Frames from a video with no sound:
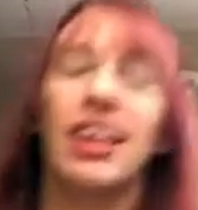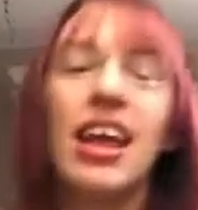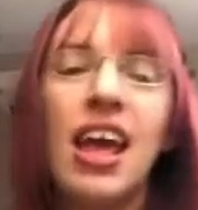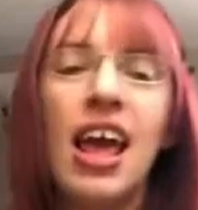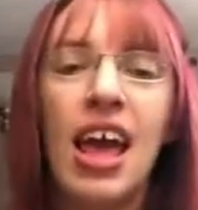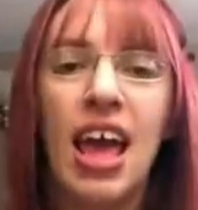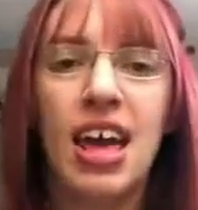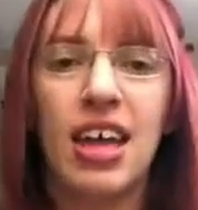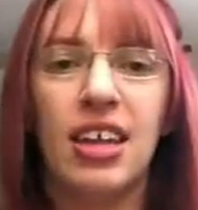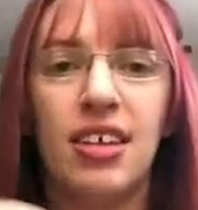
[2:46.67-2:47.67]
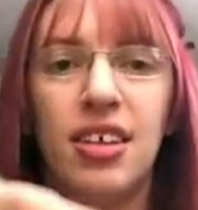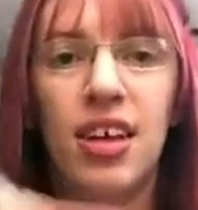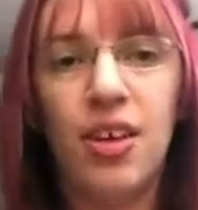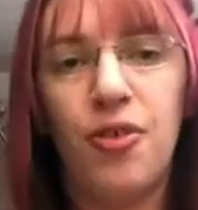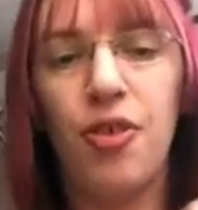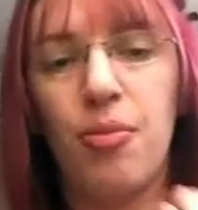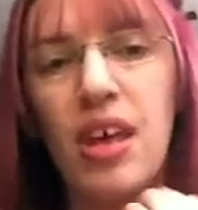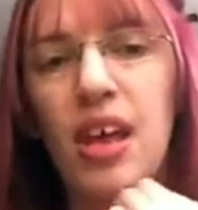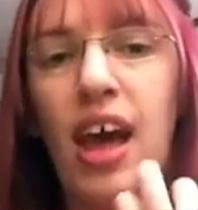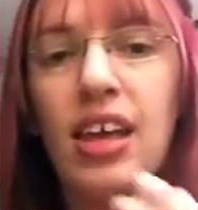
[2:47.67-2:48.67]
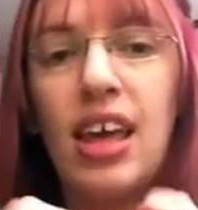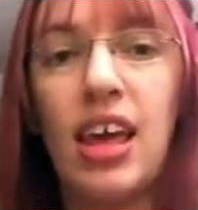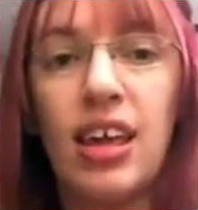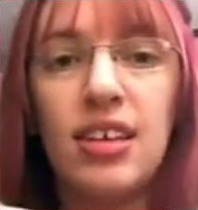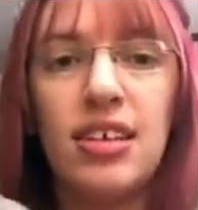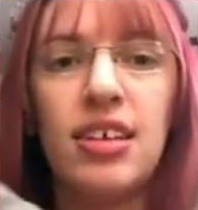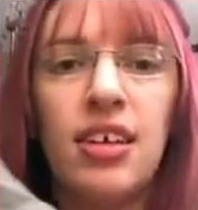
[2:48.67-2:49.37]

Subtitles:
it, and for me, I can't,